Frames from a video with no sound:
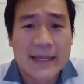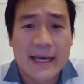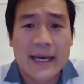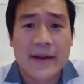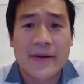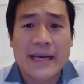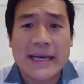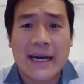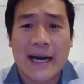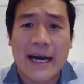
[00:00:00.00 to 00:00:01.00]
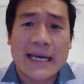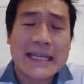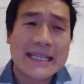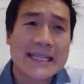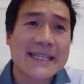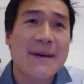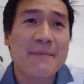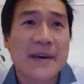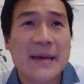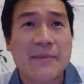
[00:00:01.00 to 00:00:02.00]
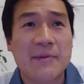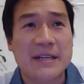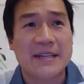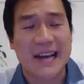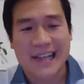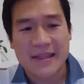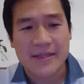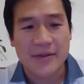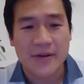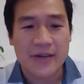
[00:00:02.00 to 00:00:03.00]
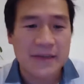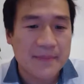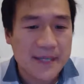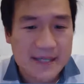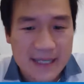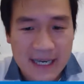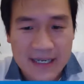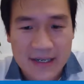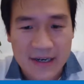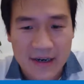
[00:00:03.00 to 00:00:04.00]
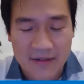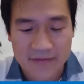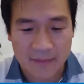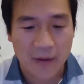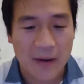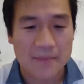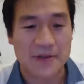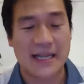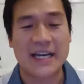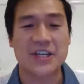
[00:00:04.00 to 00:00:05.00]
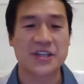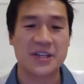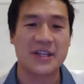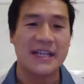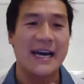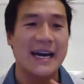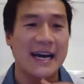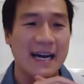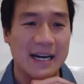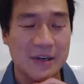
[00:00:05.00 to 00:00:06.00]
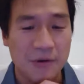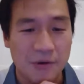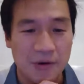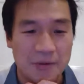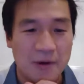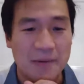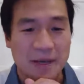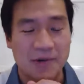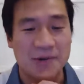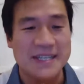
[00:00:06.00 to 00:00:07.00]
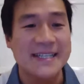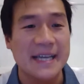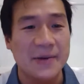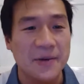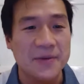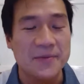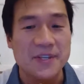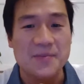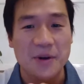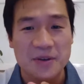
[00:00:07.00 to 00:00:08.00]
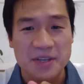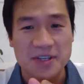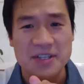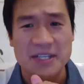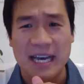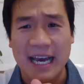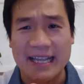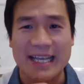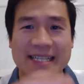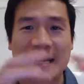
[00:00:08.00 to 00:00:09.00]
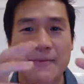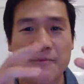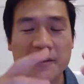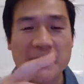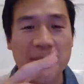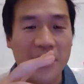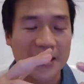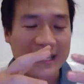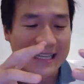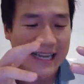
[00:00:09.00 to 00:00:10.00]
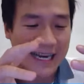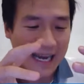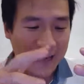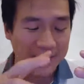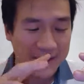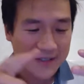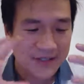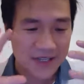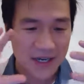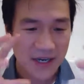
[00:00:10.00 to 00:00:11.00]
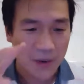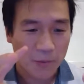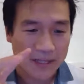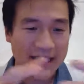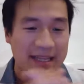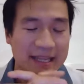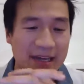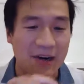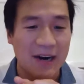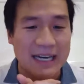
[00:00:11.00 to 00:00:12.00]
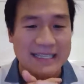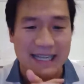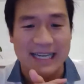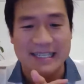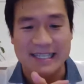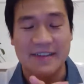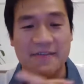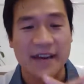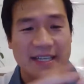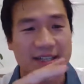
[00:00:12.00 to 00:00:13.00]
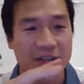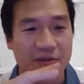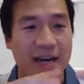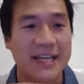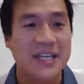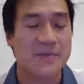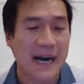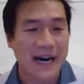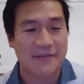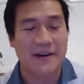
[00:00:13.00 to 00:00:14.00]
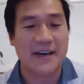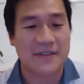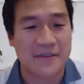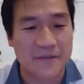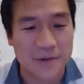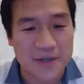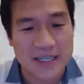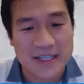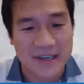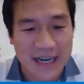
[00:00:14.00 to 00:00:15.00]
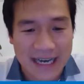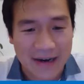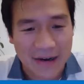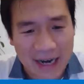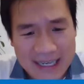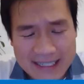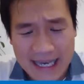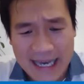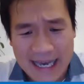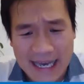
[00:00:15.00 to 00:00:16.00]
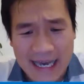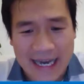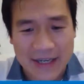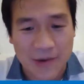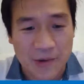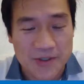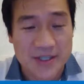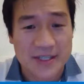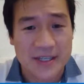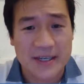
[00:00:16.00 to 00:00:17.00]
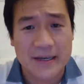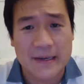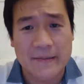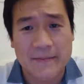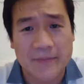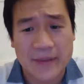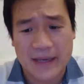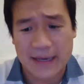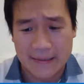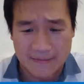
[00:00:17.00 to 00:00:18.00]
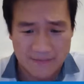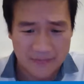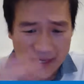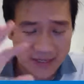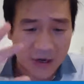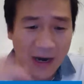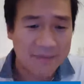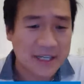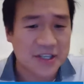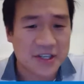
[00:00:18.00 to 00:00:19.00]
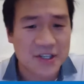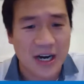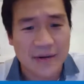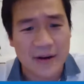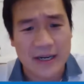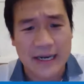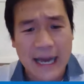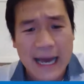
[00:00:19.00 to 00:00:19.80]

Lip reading: In some people, it's like 30% of the population, they are called what we call steroid responders, and there's some remodeling that happens within the eyes that just affects the drainage pathway of the fluid inside our eyes and causes the eye pressure to skyrocket.